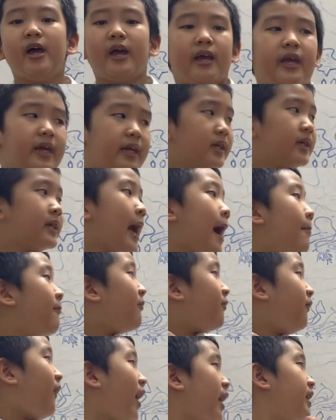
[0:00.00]
He kept
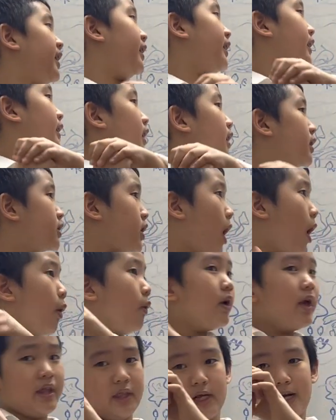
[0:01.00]
fighting. So
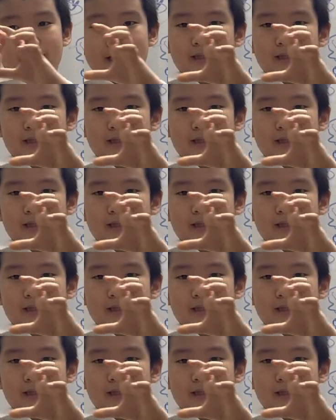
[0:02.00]
in the